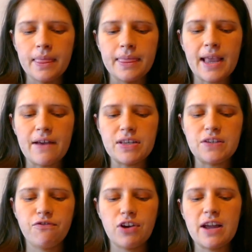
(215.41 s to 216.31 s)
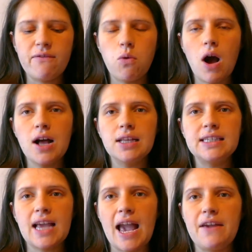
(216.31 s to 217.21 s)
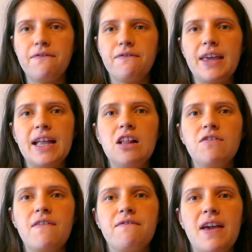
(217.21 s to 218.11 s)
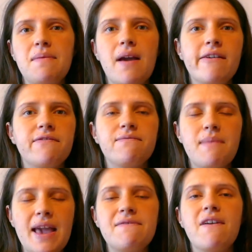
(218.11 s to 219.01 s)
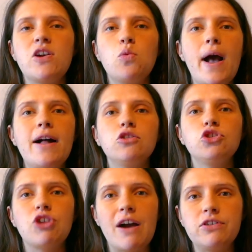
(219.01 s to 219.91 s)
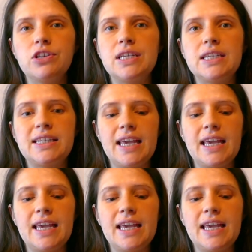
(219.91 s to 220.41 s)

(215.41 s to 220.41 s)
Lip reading: Now this Three of Wands, I feel that they may very well travel to see